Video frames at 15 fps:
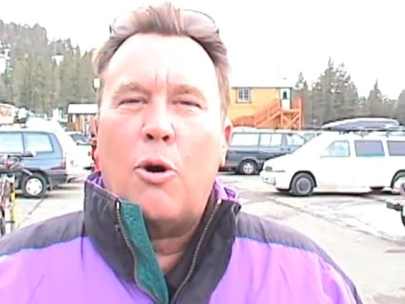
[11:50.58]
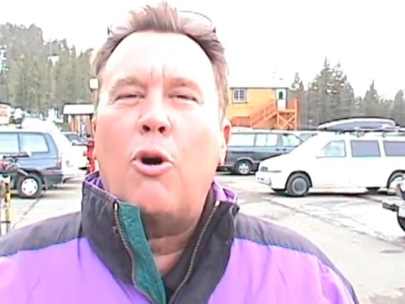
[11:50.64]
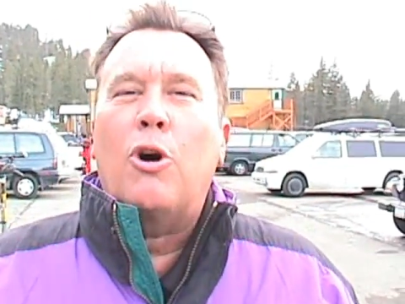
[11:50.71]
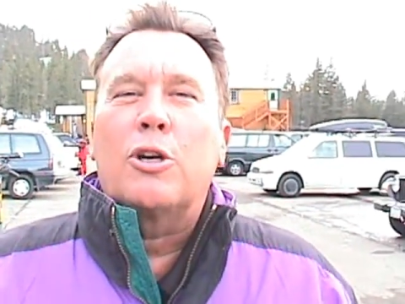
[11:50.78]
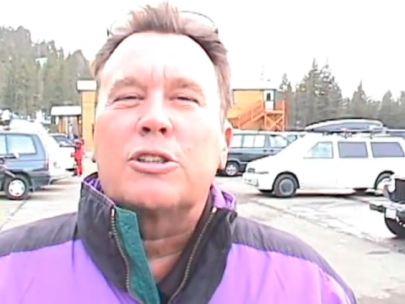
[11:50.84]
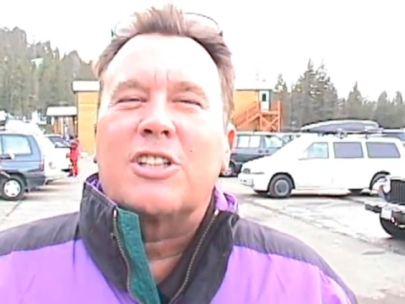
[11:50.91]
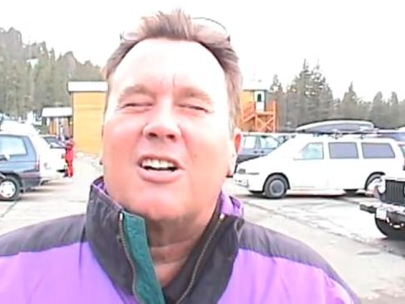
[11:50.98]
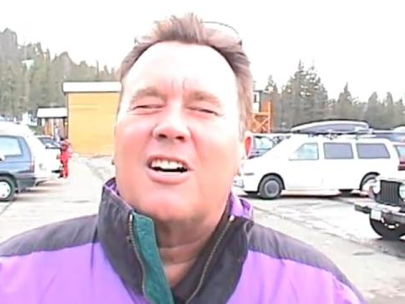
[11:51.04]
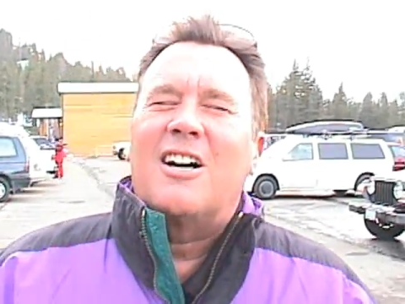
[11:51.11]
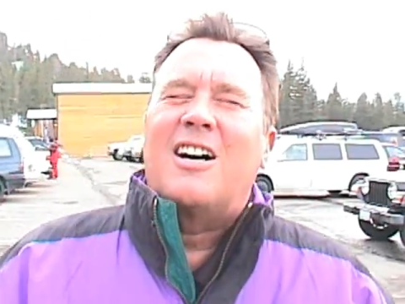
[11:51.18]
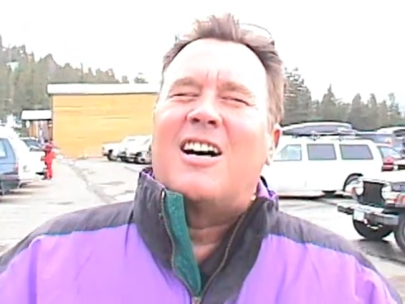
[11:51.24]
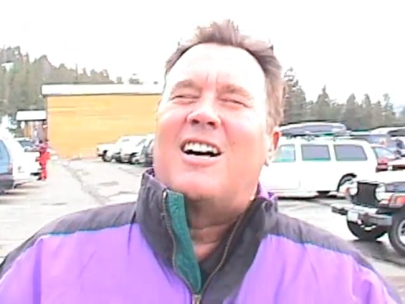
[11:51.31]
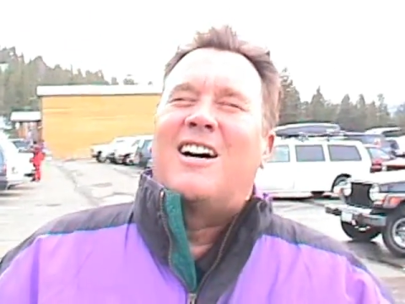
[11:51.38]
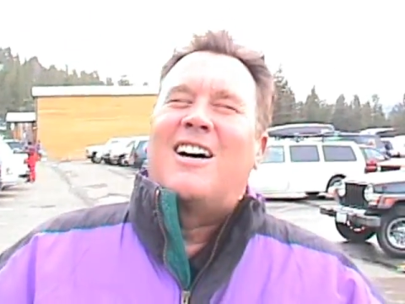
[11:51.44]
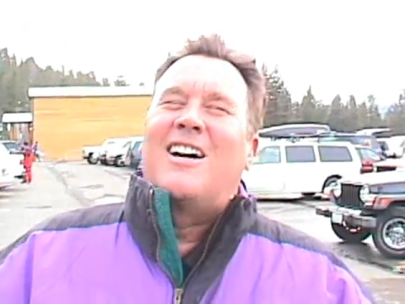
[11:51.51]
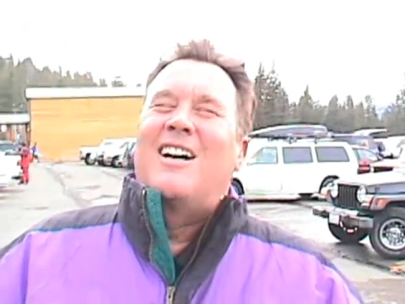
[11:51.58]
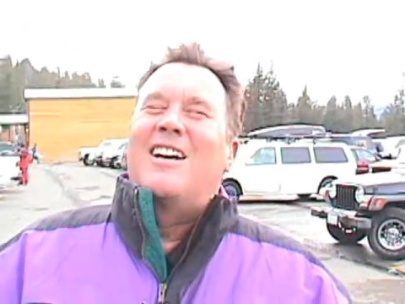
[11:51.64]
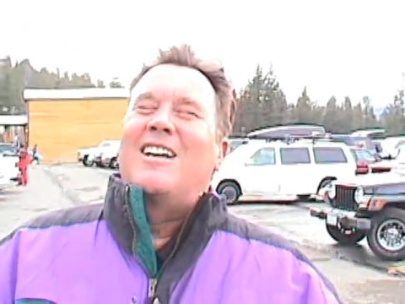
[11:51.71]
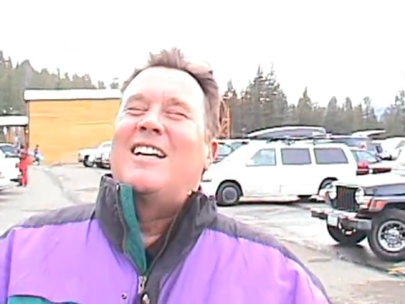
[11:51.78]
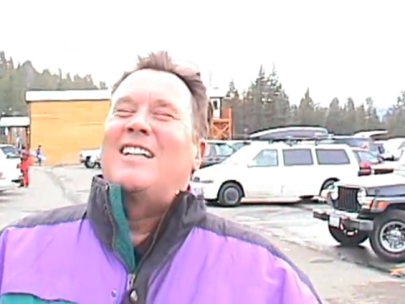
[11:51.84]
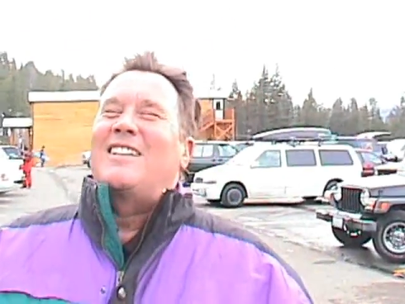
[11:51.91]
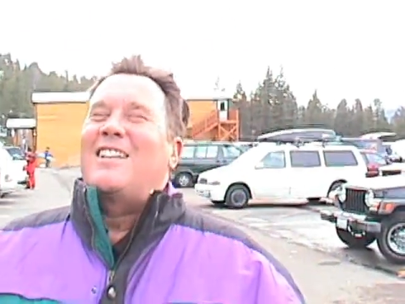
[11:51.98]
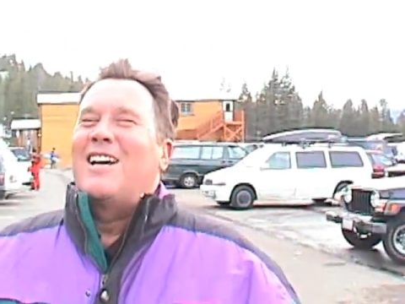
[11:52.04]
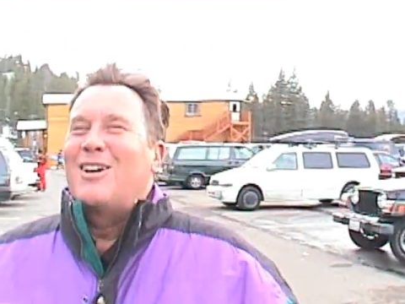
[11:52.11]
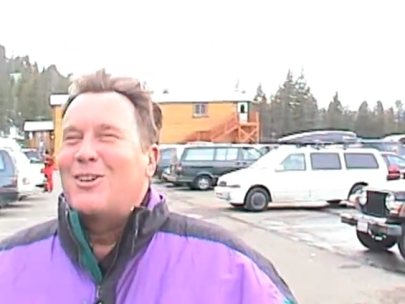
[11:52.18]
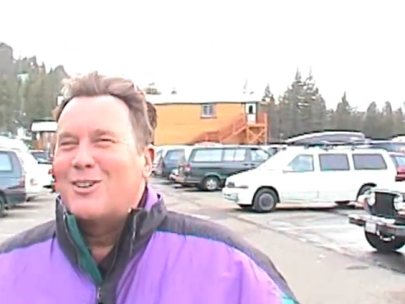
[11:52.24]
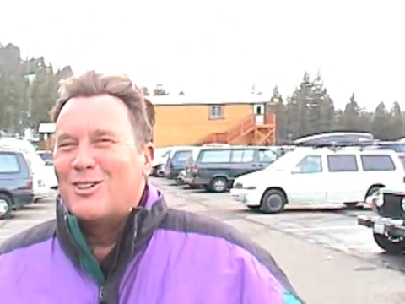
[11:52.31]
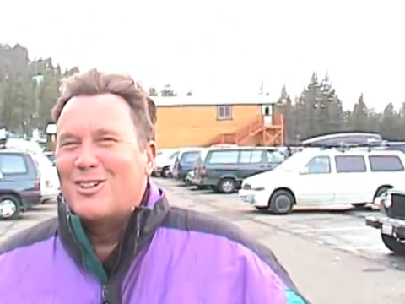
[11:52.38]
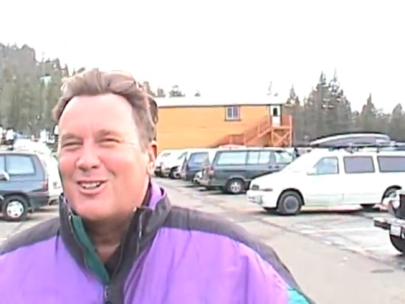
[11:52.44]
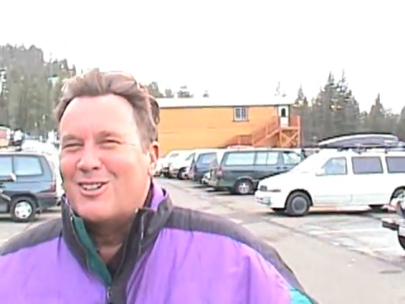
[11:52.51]
I tell
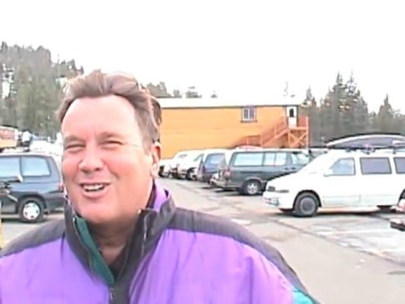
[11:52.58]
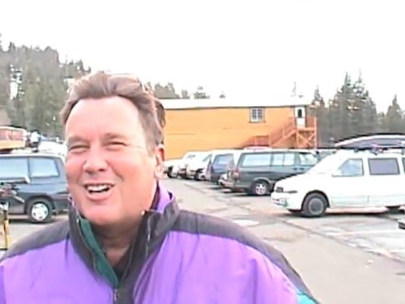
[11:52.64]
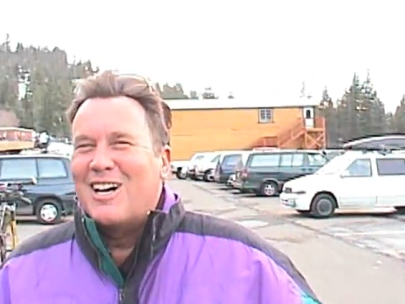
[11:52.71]
you,